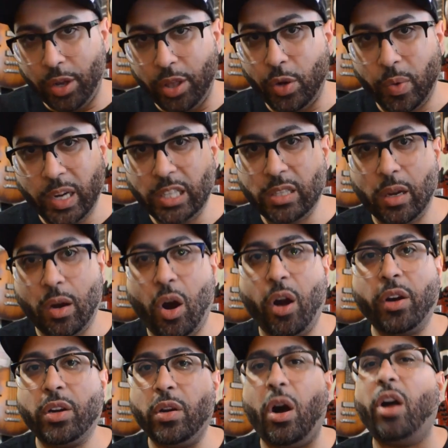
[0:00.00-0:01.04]
of the greatest,
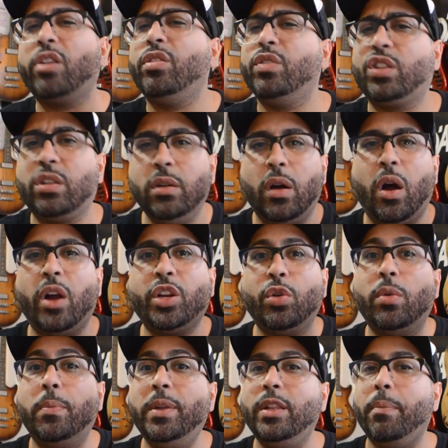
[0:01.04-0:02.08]

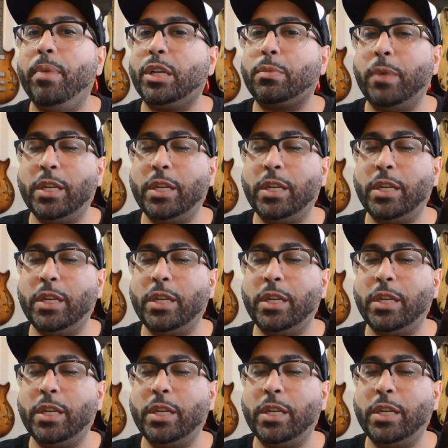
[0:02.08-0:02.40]
arguably the best